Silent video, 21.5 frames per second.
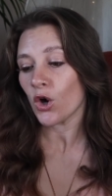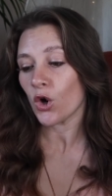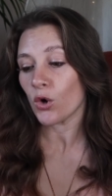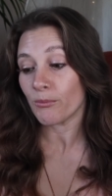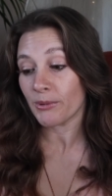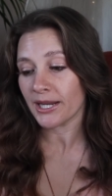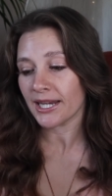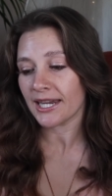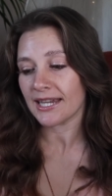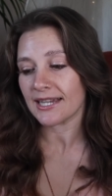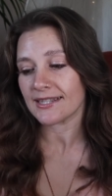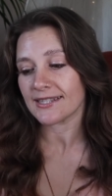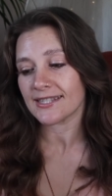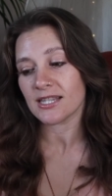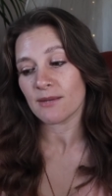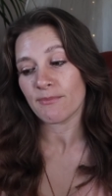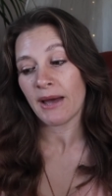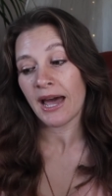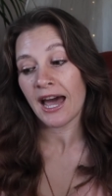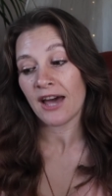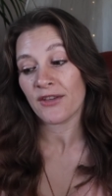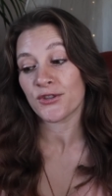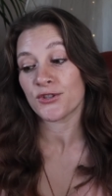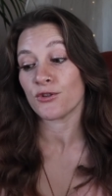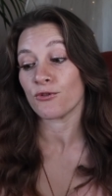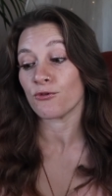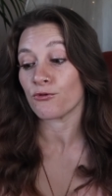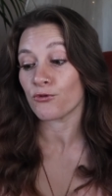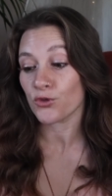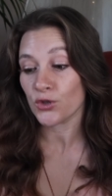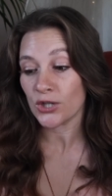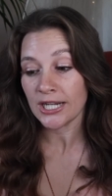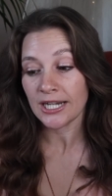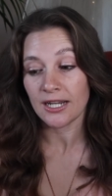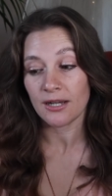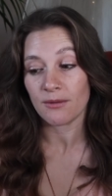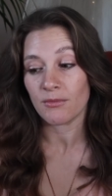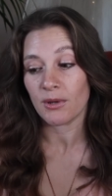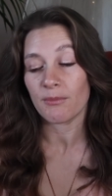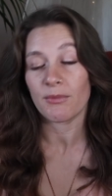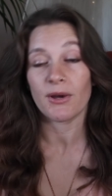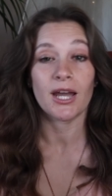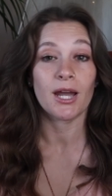Obedience, The Path to
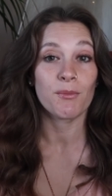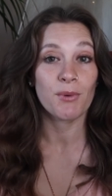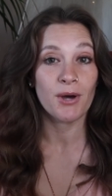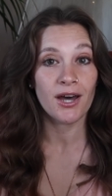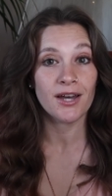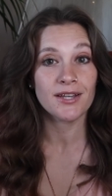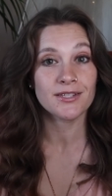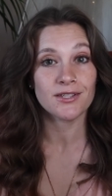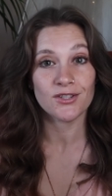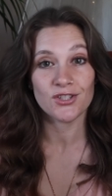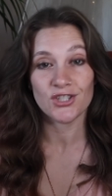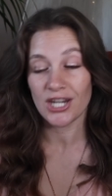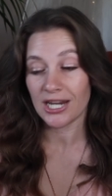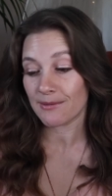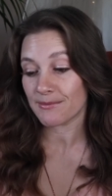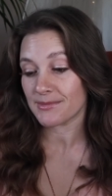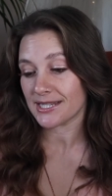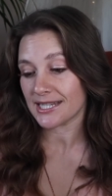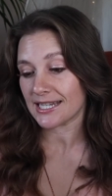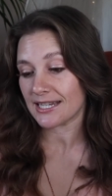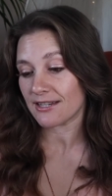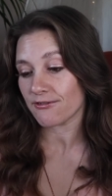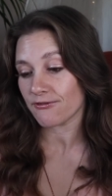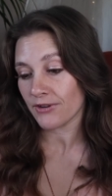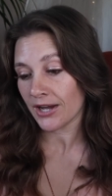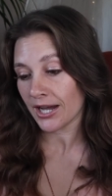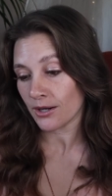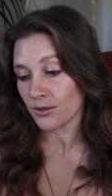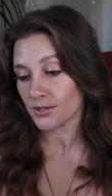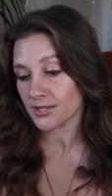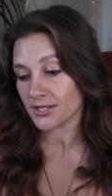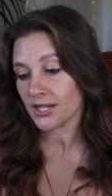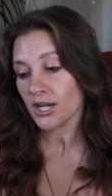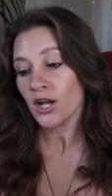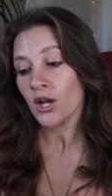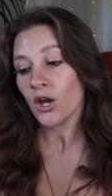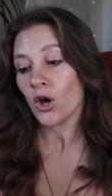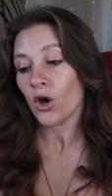Freedom by Apostle James E. Faust.